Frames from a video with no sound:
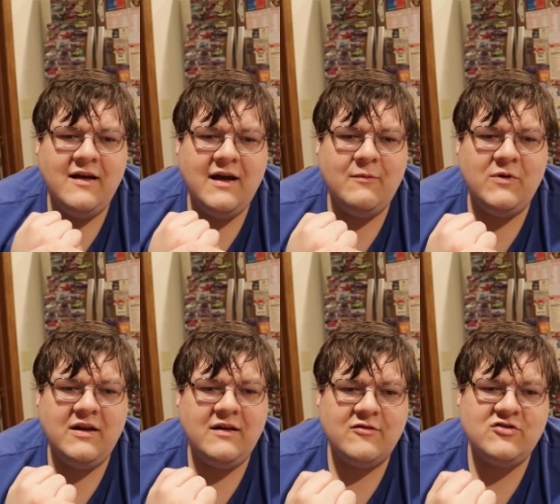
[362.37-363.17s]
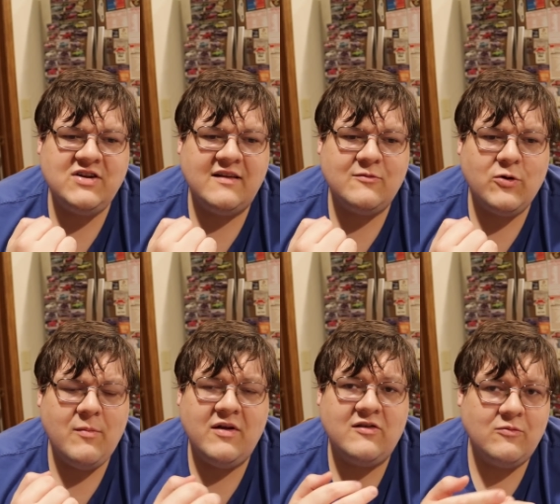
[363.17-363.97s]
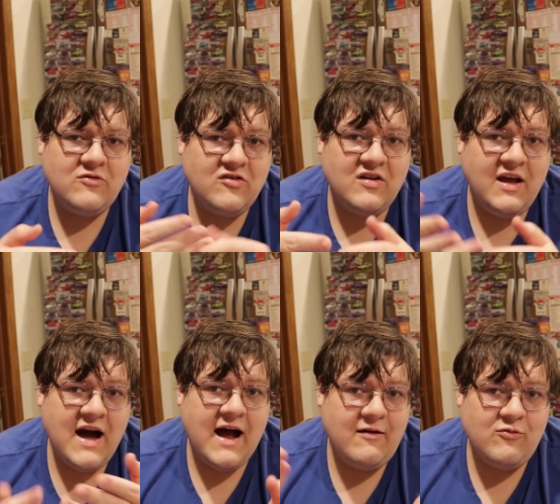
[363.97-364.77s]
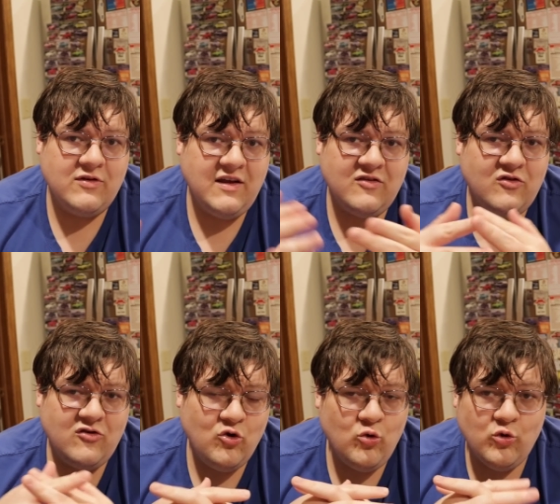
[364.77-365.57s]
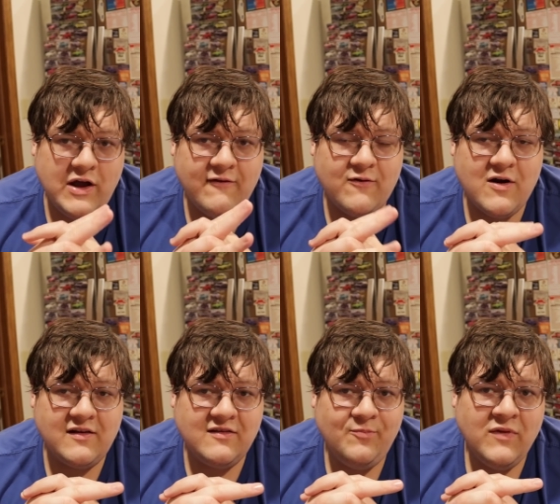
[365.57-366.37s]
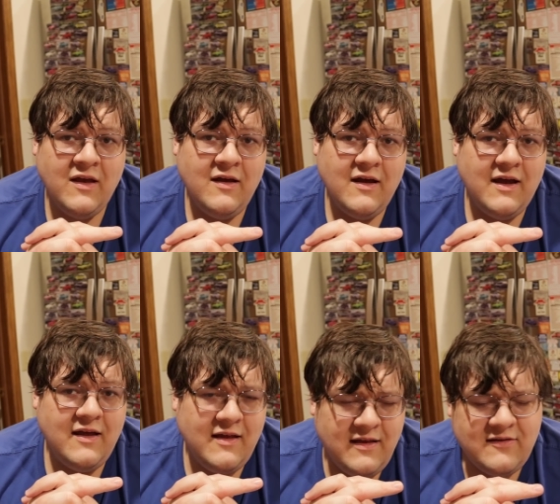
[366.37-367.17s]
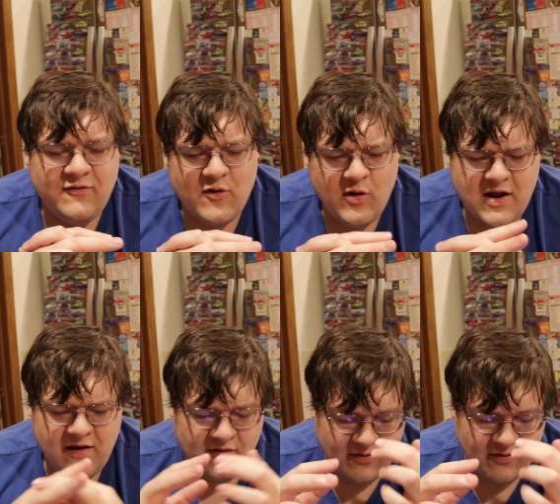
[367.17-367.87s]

and we didn't get the chance to play it because it just got released too late for us. It's very nice